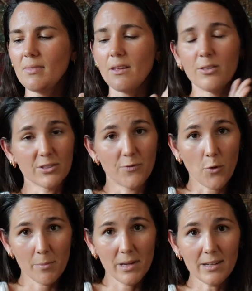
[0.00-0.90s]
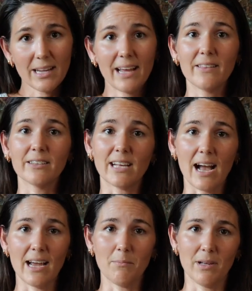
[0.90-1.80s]
There's foremilk and there's
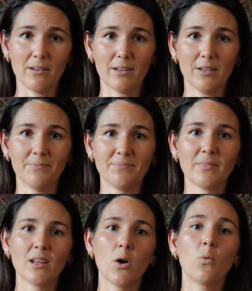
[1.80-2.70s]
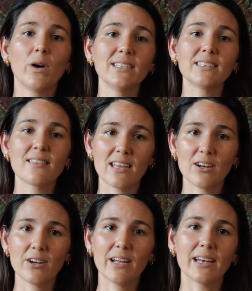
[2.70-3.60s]
hind milk. One is
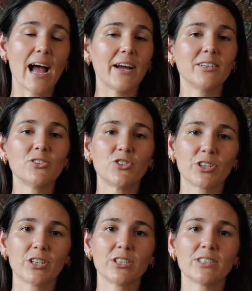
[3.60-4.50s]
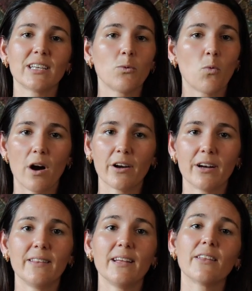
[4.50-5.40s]
thinner and higher in sugars and water,
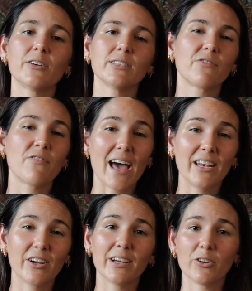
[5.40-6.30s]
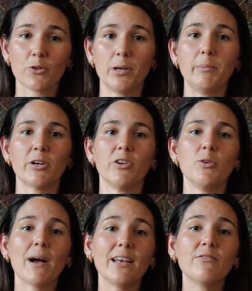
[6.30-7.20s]
and the other is fattier and creamier.
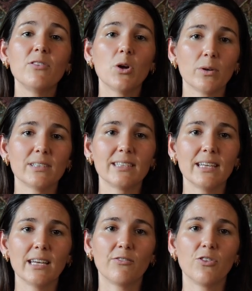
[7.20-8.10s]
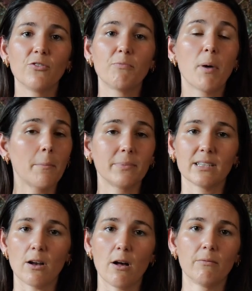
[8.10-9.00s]
You might have noticed it if you've pumped
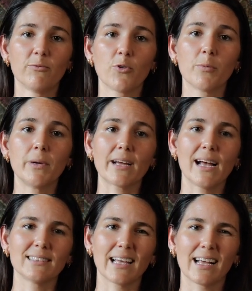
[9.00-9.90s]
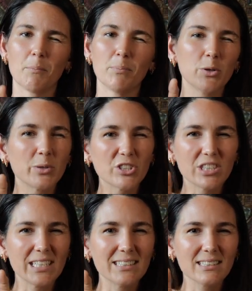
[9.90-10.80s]
it all. Foremilk has like a bluish
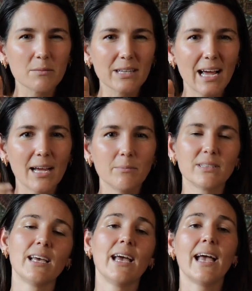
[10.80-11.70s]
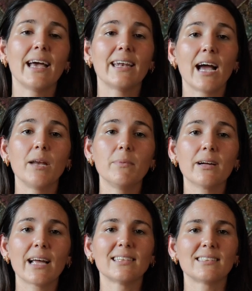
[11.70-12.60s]
tint sometimes, and hind
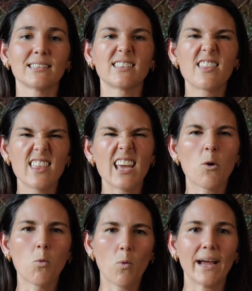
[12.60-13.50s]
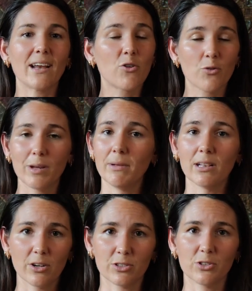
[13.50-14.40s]
milk has this thick, white, creamy
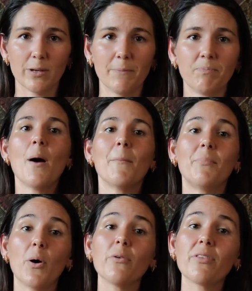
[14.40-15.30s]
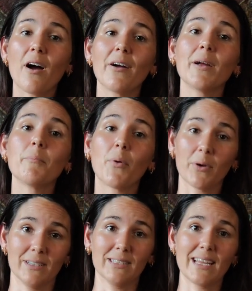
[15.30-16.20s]
look to it. Both are
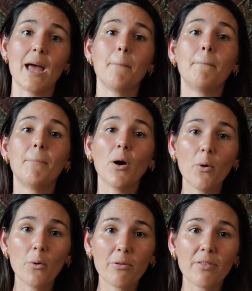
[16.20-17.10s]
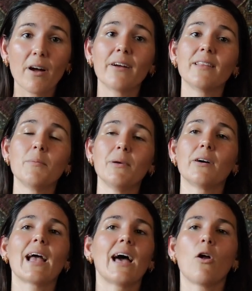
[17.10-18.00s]
important and both are in the
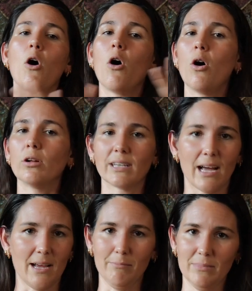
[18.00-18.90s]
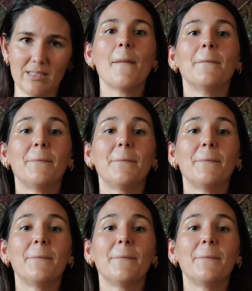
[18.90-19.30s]
milk at all times.